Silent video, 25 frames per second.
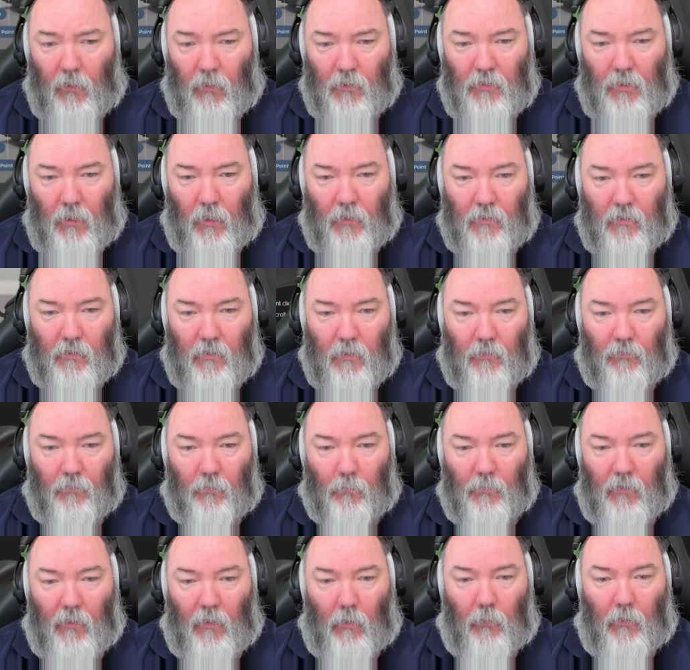So a few nice changes
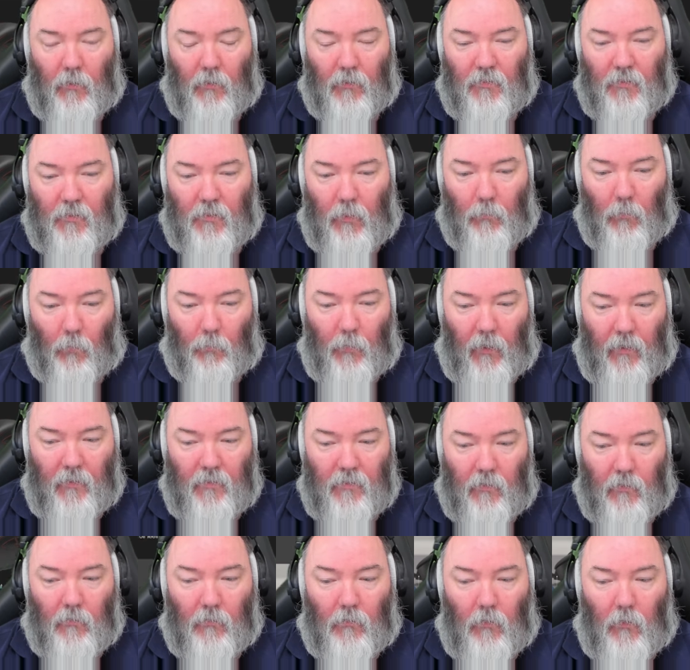here from Zowie. Good to see him
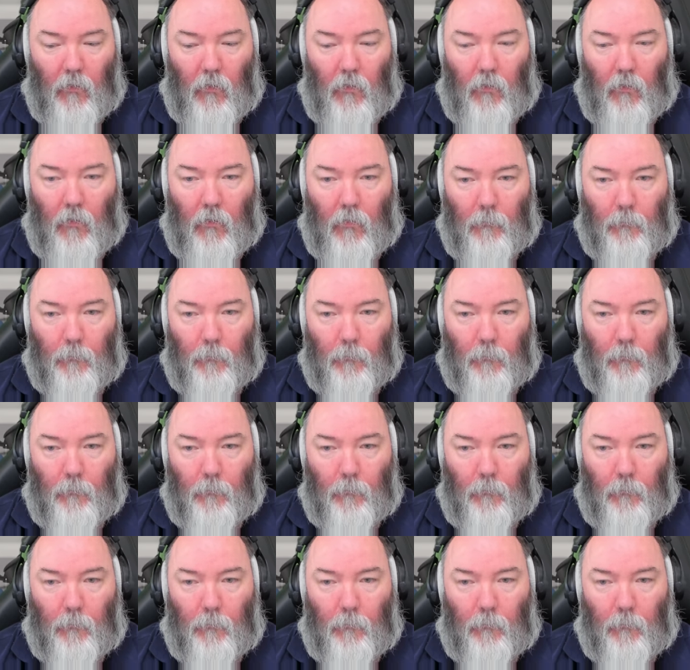updating it.